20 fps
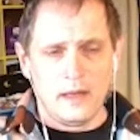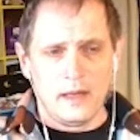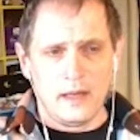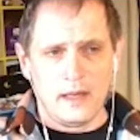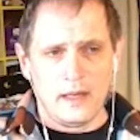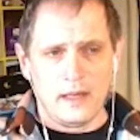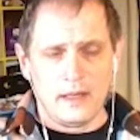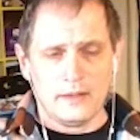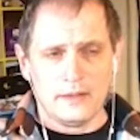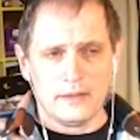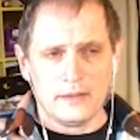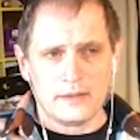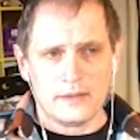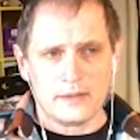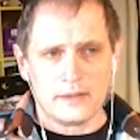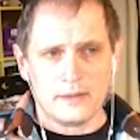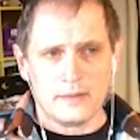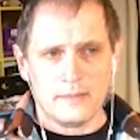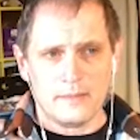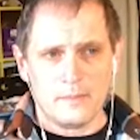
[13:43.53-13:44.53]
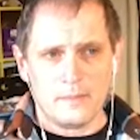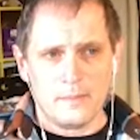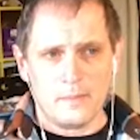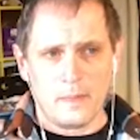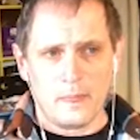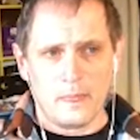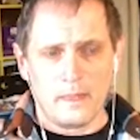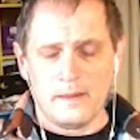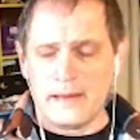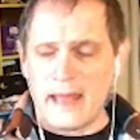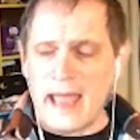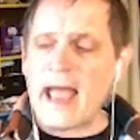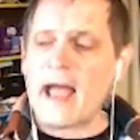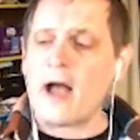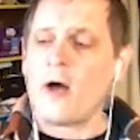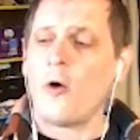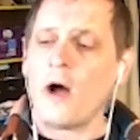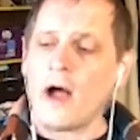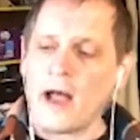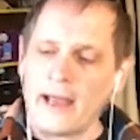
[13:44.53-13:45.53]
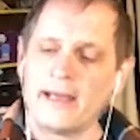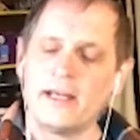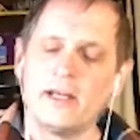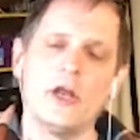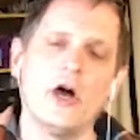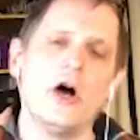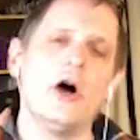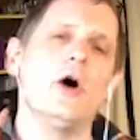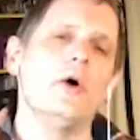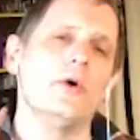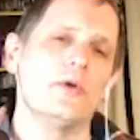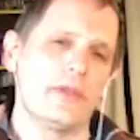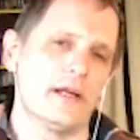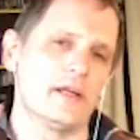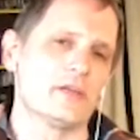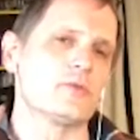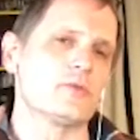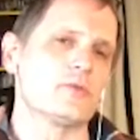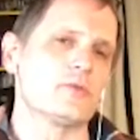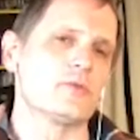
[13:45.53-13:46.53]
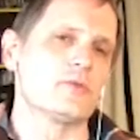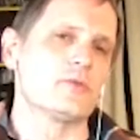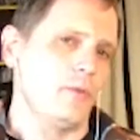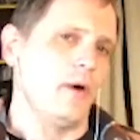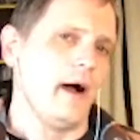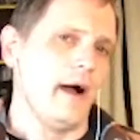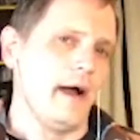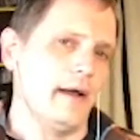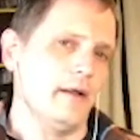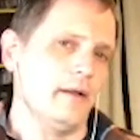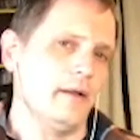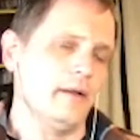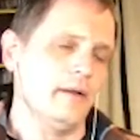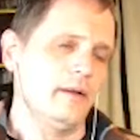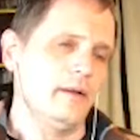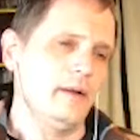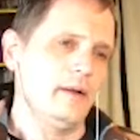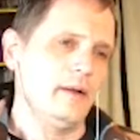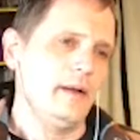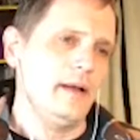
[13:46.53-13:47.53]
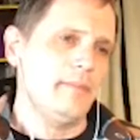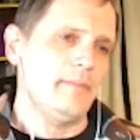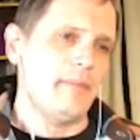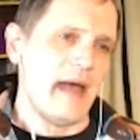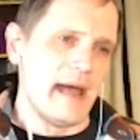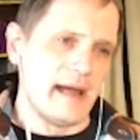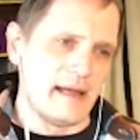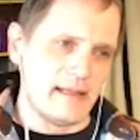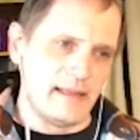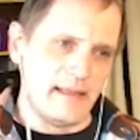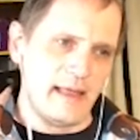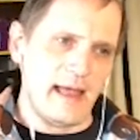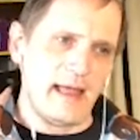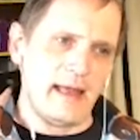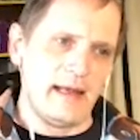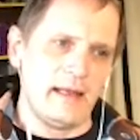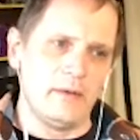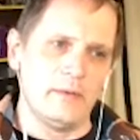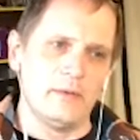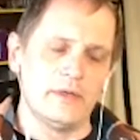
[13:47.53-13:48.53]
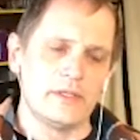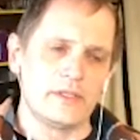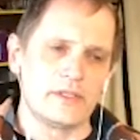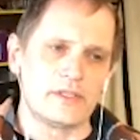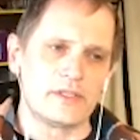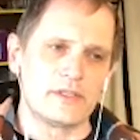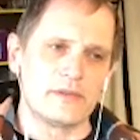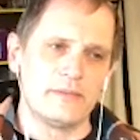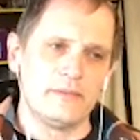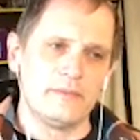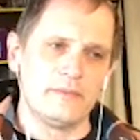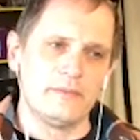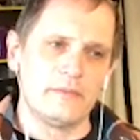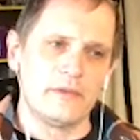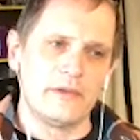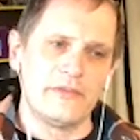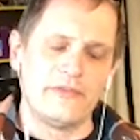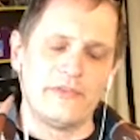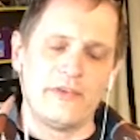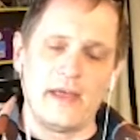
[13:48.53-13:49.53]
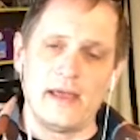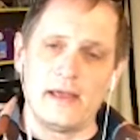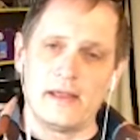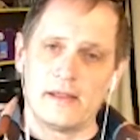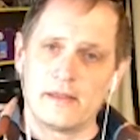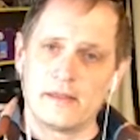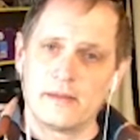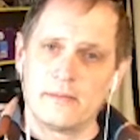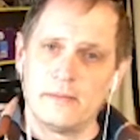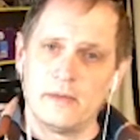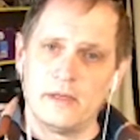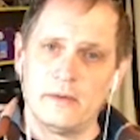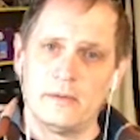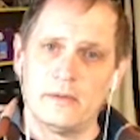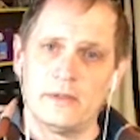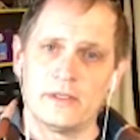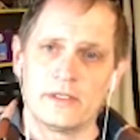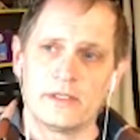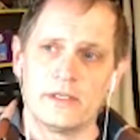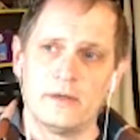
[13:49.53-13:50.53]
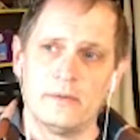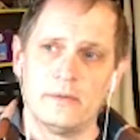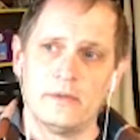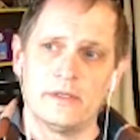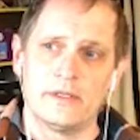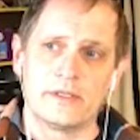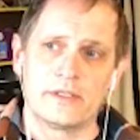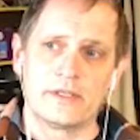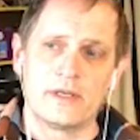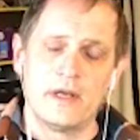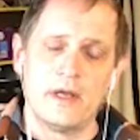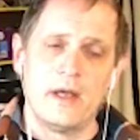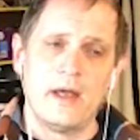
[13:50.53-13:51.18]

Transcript: And now I know that it's worthwhile. Back then it was faith. It was,